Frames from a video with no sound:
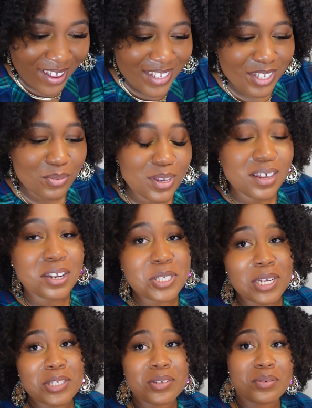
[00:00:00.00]
So we're gonna
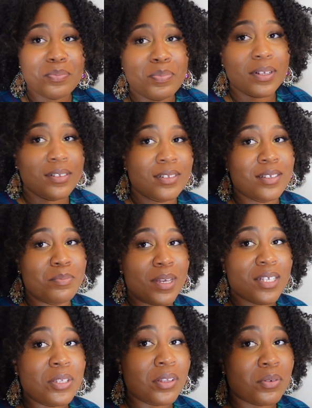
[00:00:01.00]
try to build, me
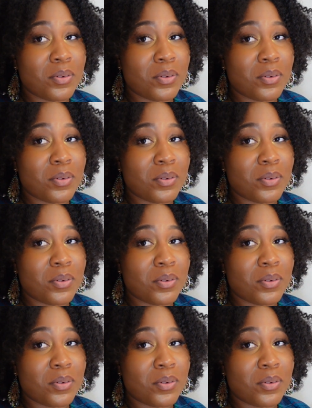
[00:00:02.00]
and Donna